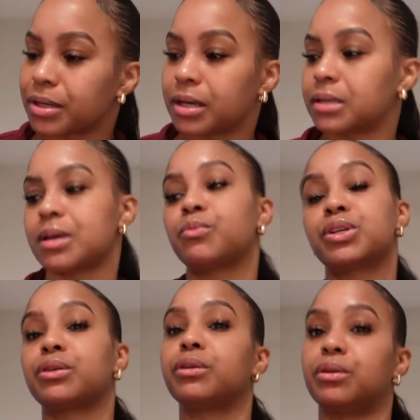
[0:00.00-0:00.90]
it because I'm
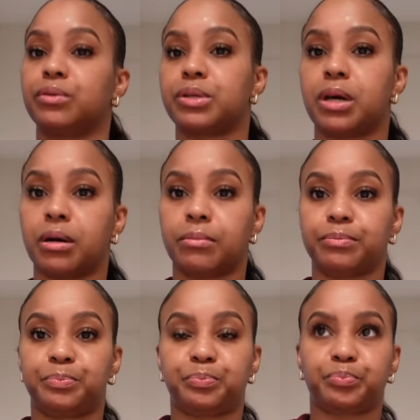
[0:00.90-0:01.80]
returning those um,
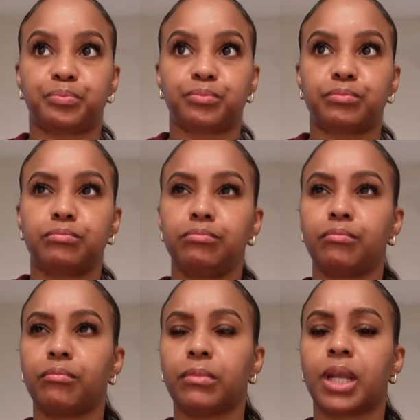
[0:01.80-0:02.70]

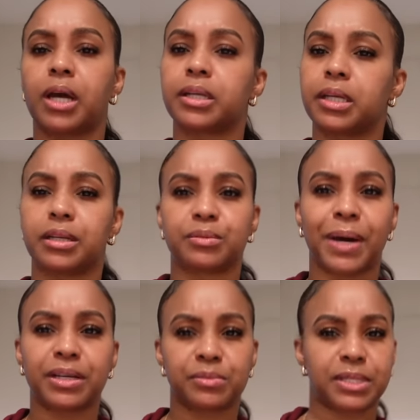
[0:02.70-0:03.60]
Adidas. My
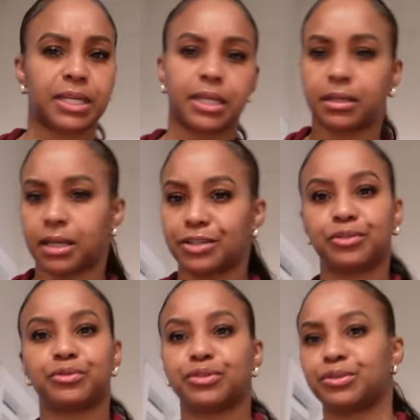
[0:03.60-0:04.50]
husband said they look like
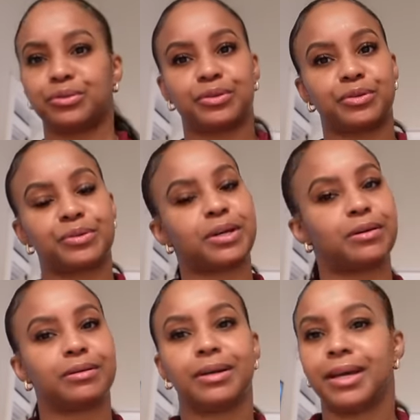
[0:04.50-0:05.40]
children's shoes too.
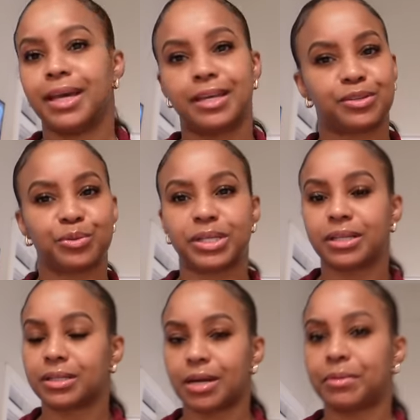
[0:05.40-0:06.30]
So as soon as she
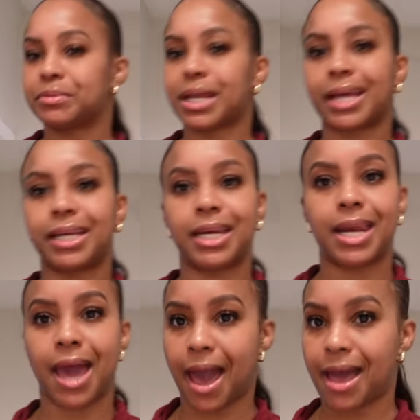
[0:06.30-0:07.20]
looked at him, he was like,
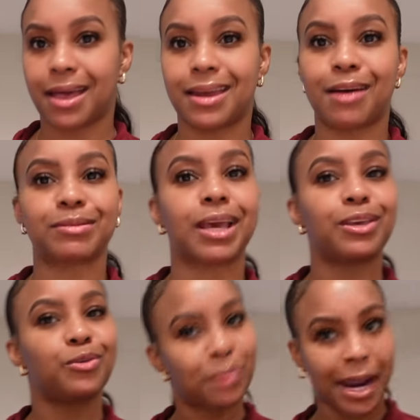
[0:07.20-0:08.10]
nah. And I was like,
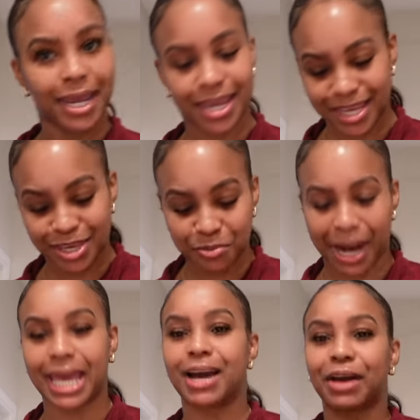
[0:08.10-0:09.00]
you right, you
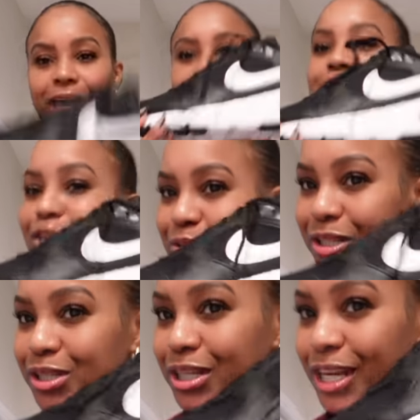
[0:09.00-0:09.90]
right. Okay, so
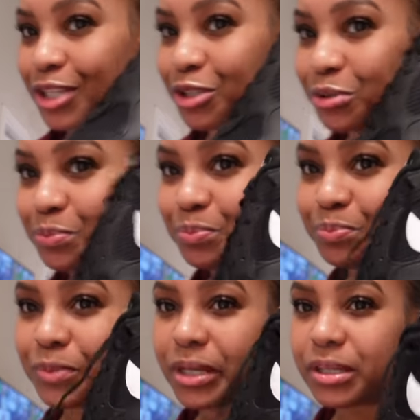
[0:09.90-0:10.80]
this is the next shoe.
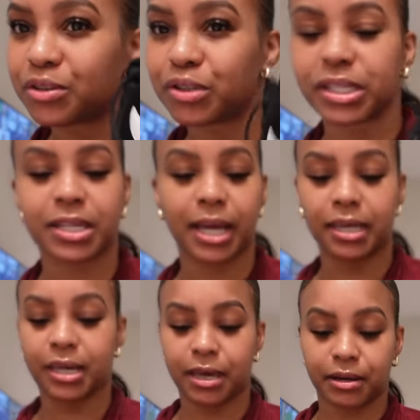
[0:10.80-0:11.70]
These are just
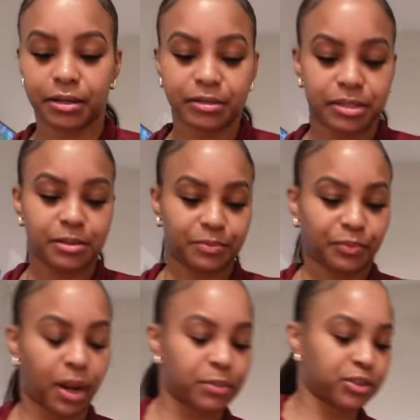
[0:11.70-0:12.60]
Nike Airs.
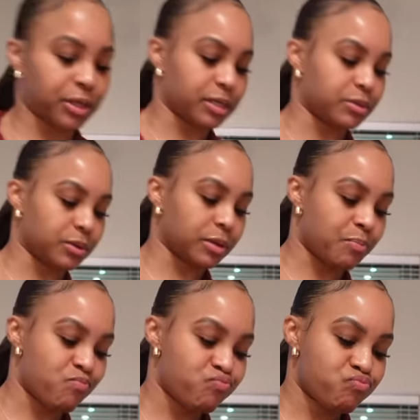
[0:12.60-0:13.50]
I'm gonna try these on.
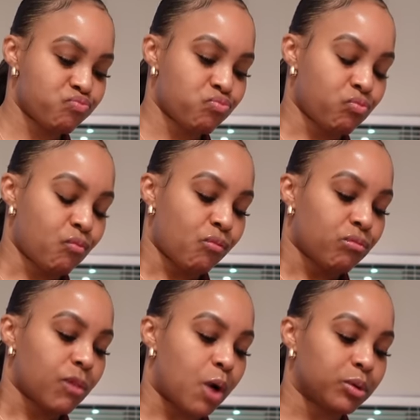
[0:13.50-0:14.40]

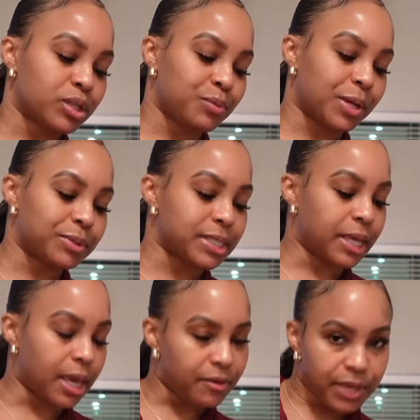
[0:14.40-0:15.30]
I want to see what it was
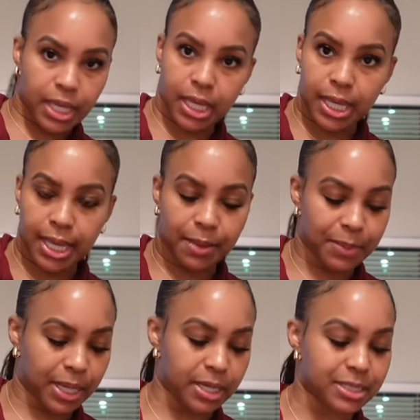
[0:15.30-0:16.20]
giving
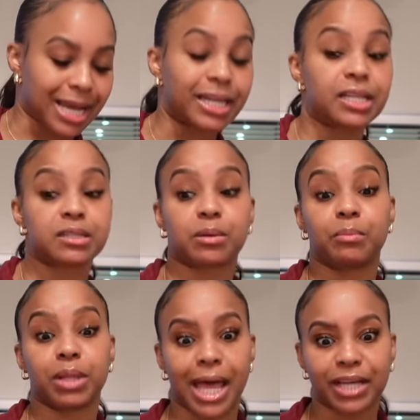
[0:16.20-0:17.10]
because I needed some
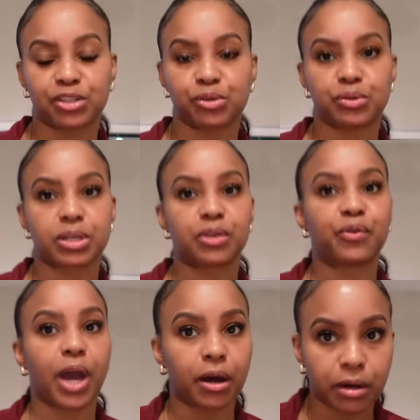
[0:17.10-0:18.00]
black shoes. Because if
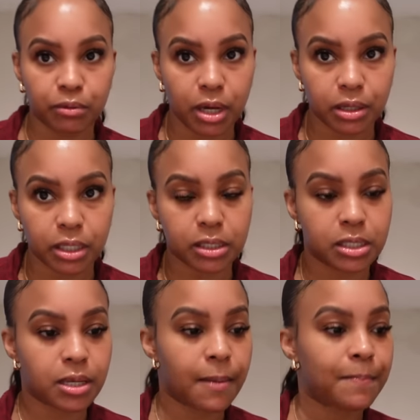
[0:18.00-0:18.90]
y'all don't
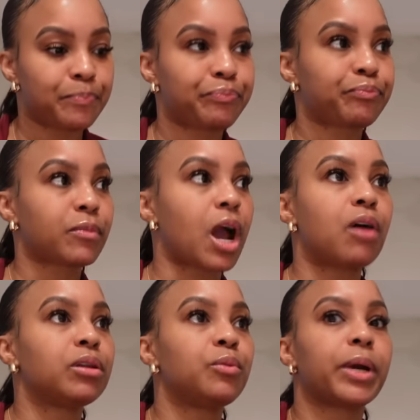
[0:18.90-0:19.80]
notice, I
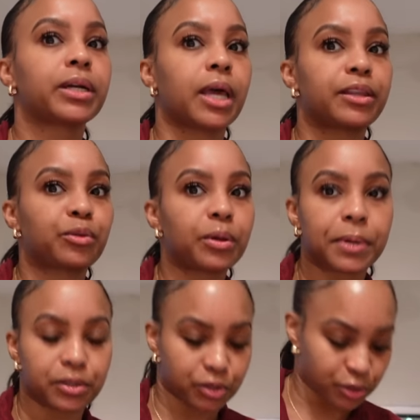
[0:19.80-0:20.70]
only wear like three
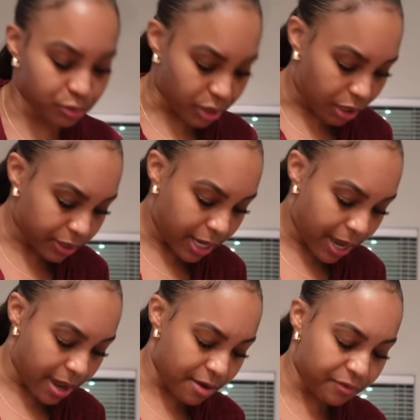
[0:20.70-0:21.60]
pairs of shoes. I already
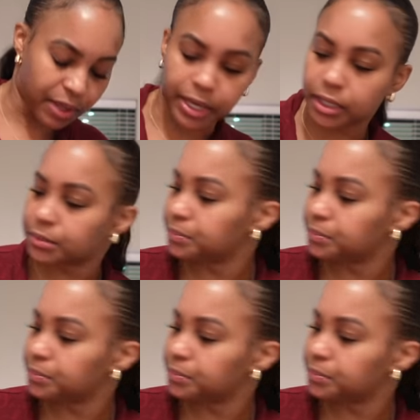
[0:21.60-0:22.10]
have like